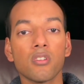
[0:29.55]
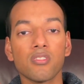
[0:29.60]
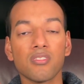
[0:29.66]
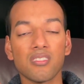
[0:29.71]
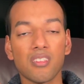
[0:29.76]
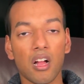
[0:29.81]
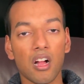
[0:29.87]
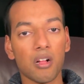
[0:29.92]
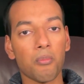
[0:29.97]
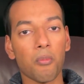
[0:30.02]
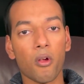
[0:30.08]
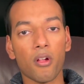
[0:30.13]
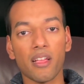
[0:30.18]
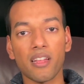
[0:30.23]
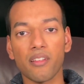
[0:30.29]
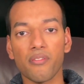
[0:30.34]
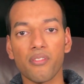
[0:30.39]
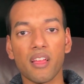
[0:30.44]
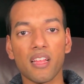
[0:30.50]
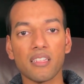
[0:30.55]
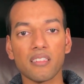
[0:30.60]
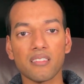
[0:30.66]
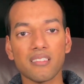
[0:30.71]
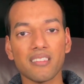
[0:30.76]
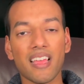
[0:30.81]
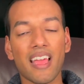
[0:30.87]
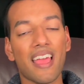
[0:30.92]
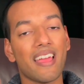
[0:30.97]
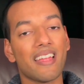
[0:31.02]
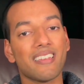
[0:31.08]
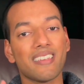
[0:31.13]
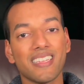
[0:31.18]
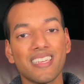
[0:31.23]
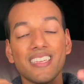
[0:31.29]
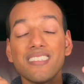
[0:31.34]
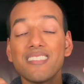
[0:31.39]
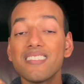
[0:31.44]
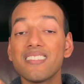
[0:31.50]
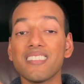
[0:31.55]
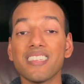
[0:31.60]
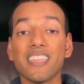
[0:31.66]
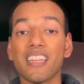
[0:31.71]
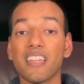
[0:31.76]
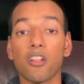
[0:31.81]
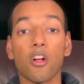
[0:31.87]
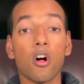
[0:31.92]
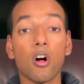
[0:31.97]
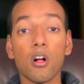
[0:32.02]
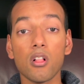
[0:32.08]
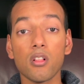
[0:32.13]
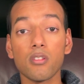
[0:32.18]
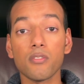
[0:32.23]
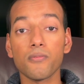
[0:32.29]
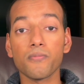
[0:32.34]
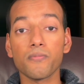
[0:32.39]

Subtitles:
stock market events and he's seen it all.